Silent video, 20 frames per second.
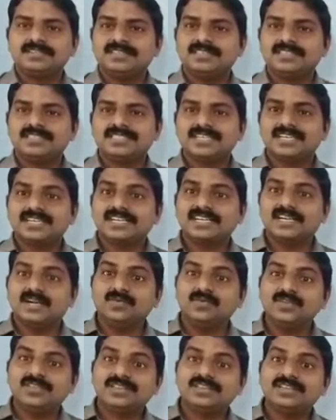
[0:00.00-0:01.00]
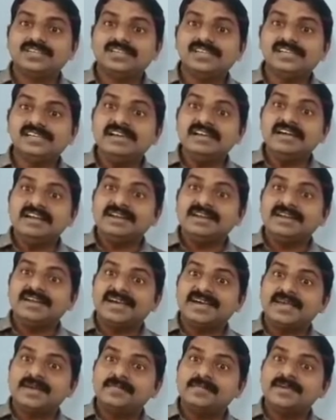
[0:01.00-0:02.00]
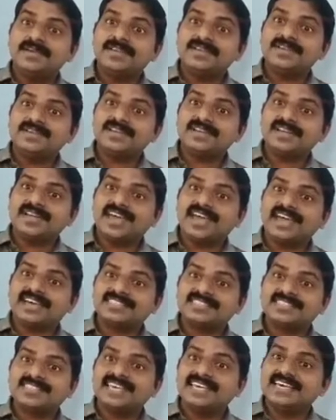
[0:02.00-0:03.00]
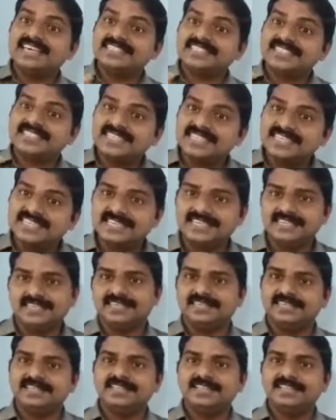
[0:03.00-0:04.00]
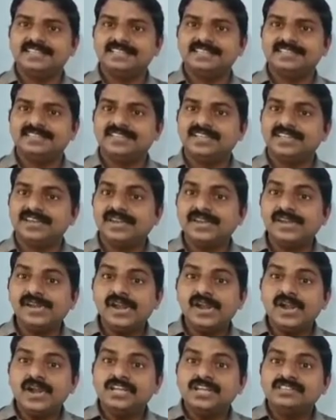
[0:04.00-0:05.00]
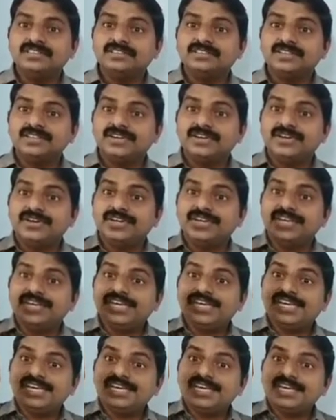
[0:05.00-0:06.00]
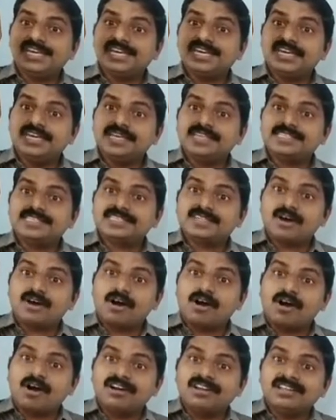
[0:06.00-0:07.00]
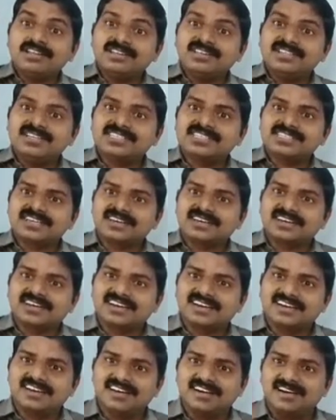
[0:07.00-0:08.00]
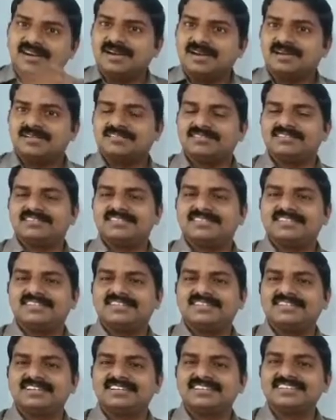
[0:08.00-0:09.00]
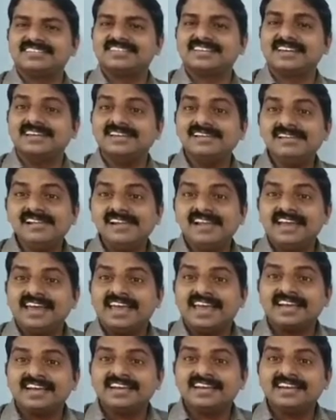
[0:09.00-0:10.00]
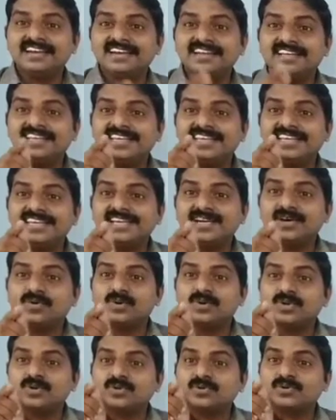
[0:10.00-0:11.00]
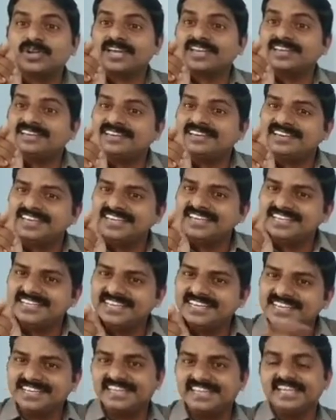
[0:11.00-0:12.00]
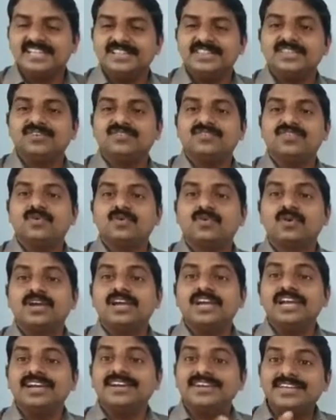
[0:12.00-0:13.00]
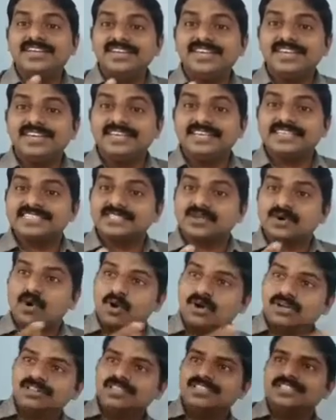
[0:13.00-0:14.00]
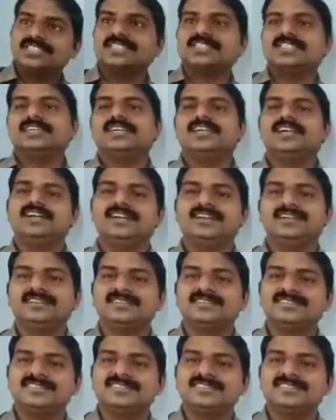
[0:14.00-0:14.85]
The circle with the diameter as AC. Then D is on the circle. Reason angle D equal to 90 degree. Therefore, D is on the circle.